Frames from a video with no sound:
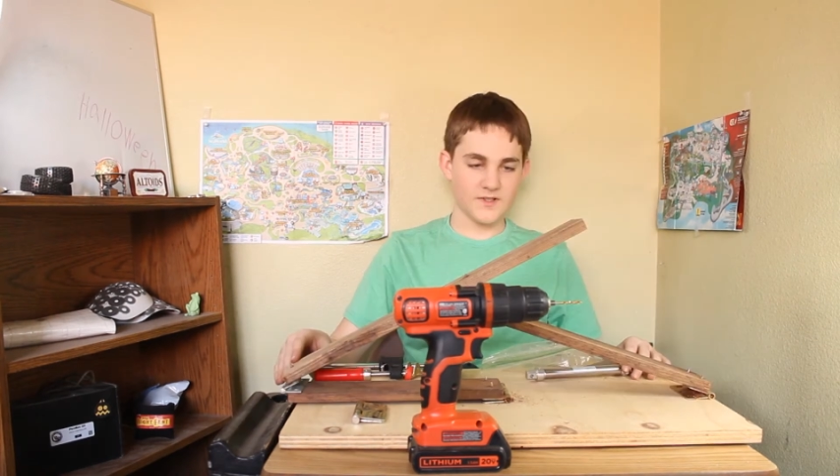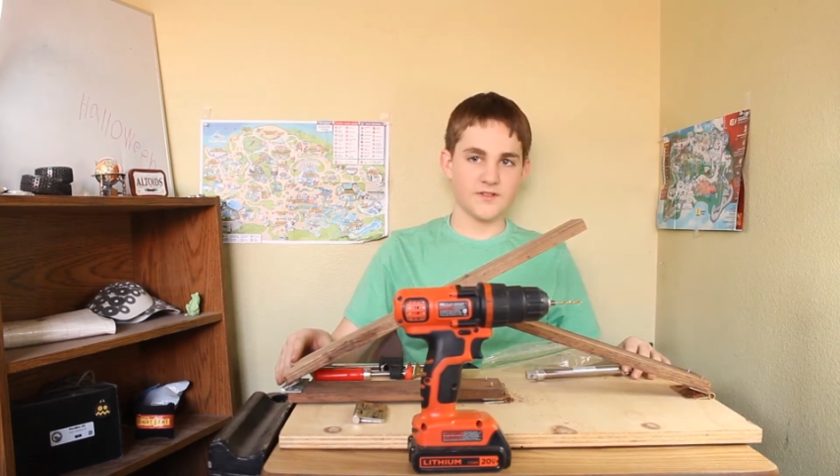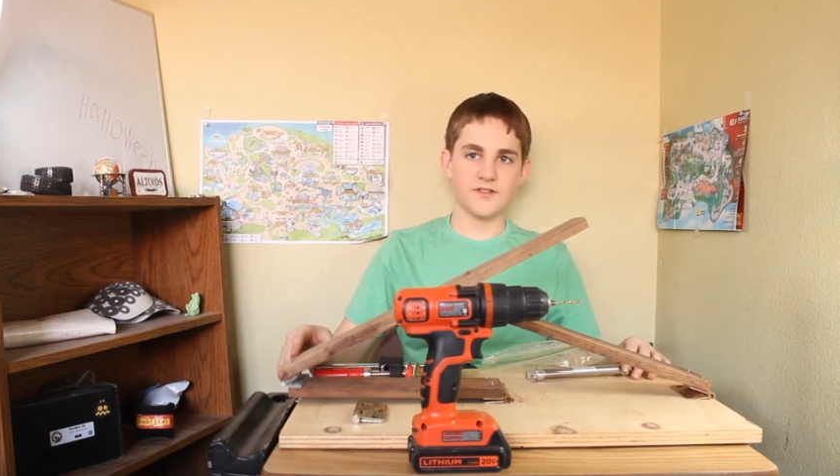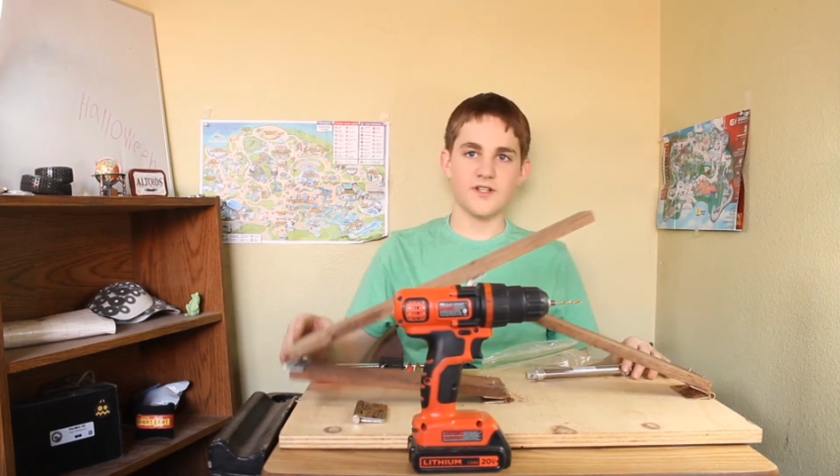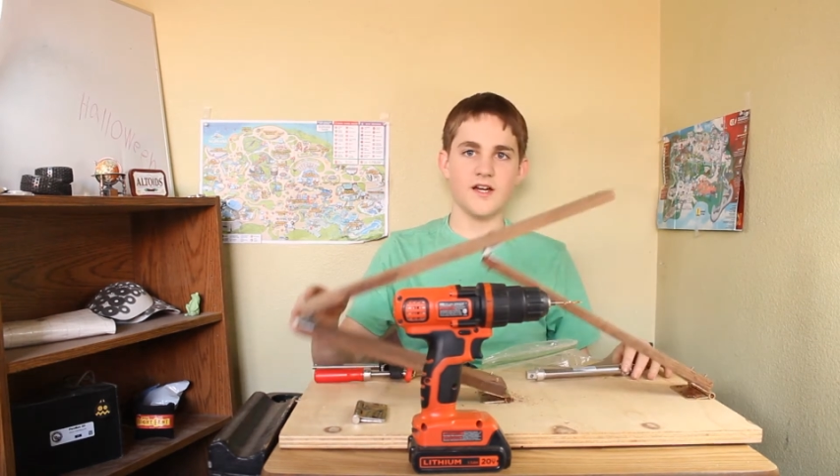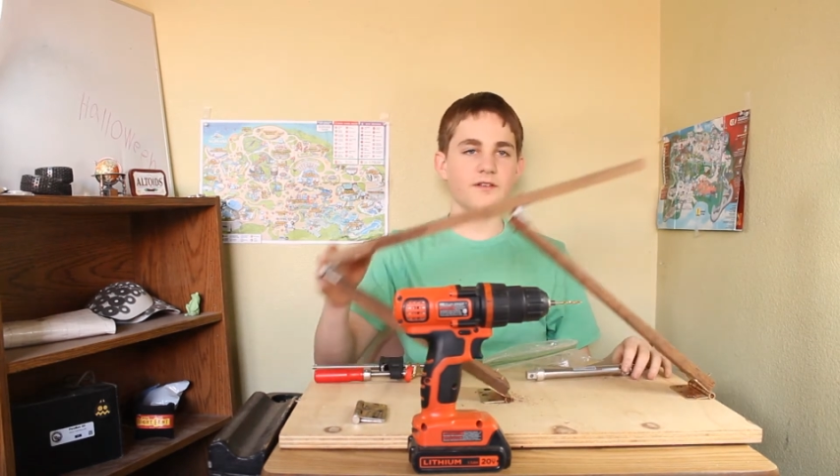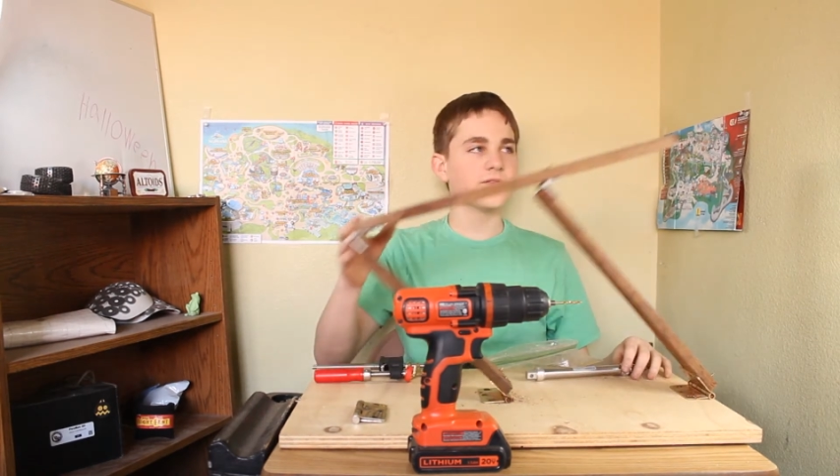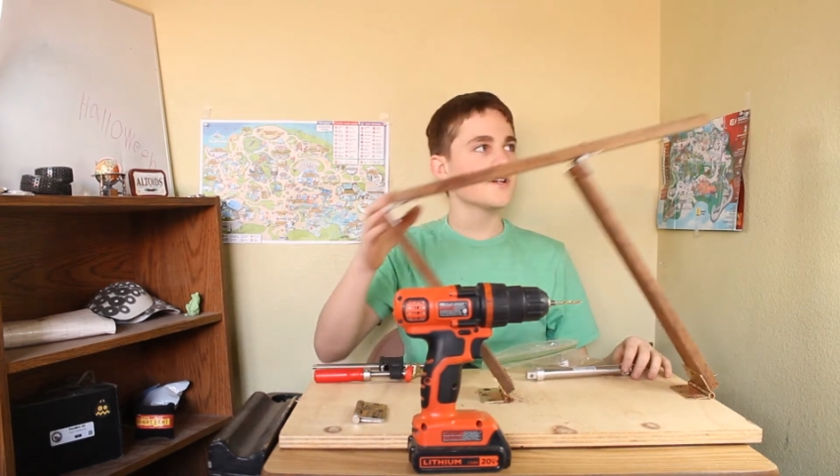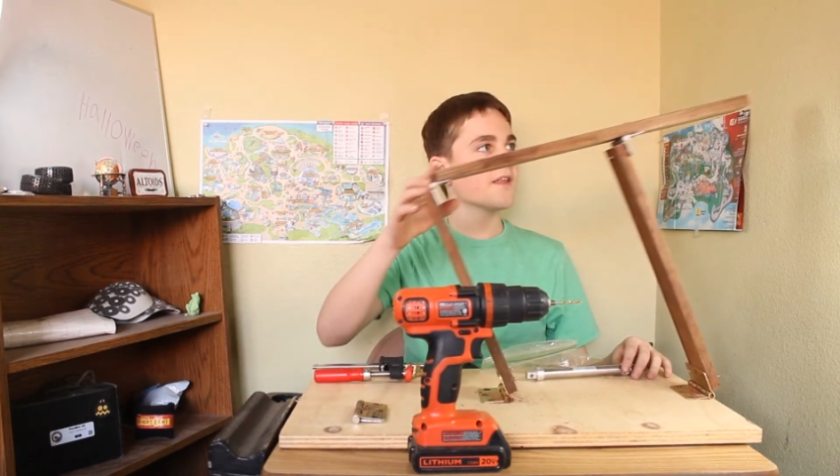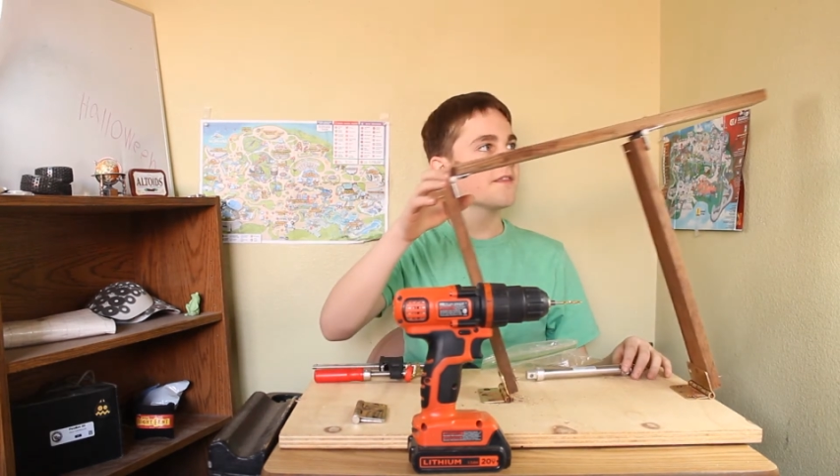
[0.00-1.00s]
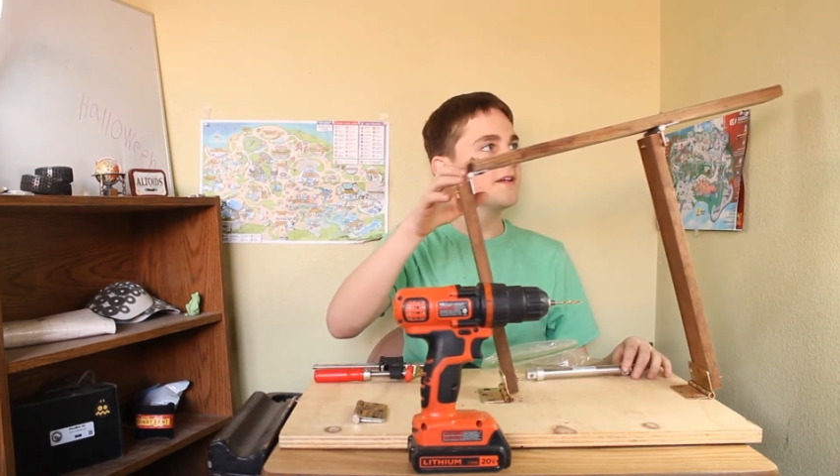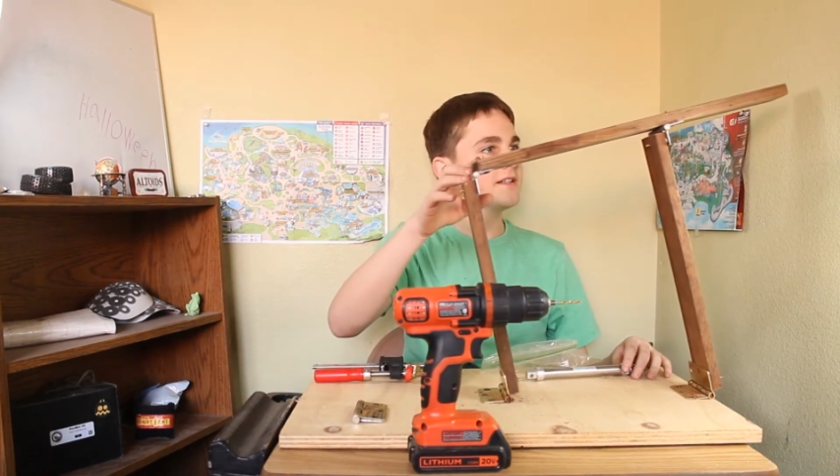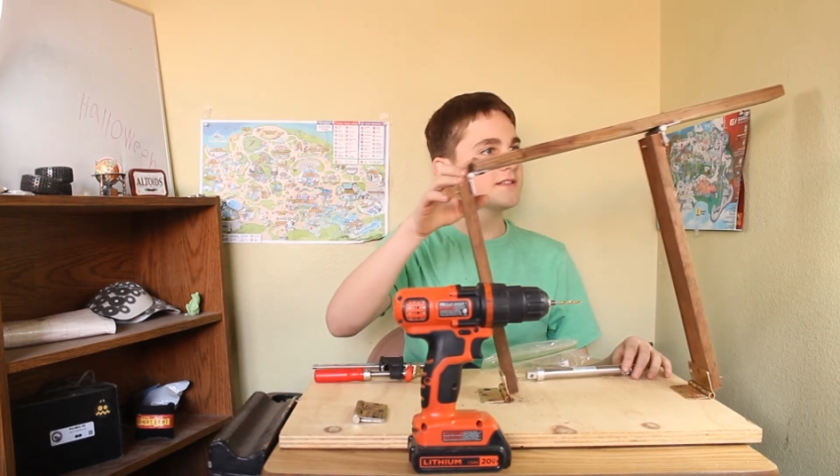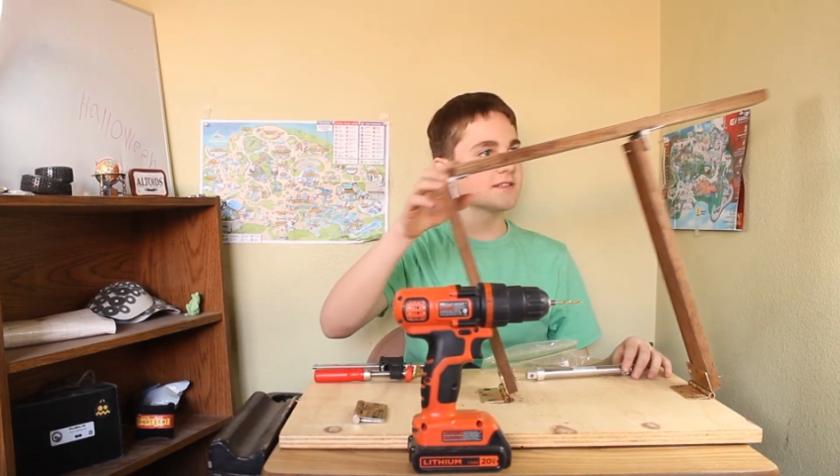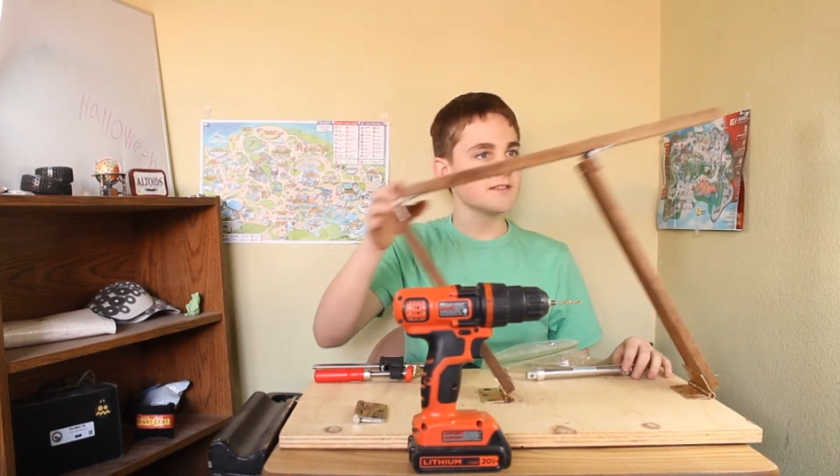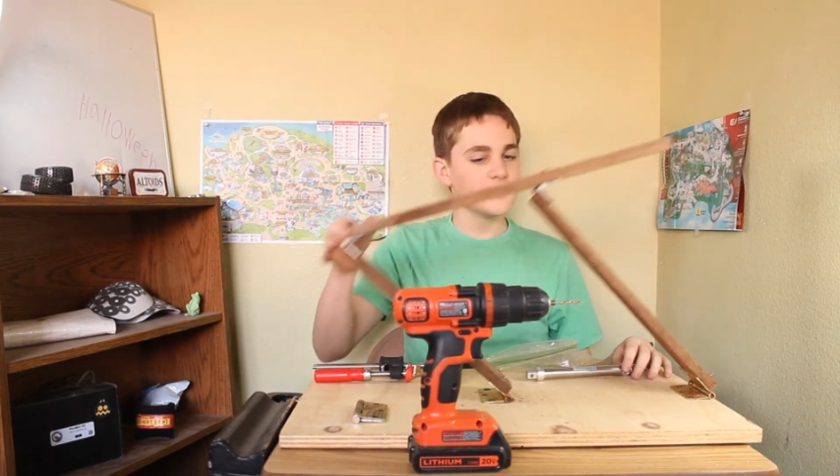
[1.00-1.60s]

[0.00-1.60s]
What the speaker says: So now that I've got this,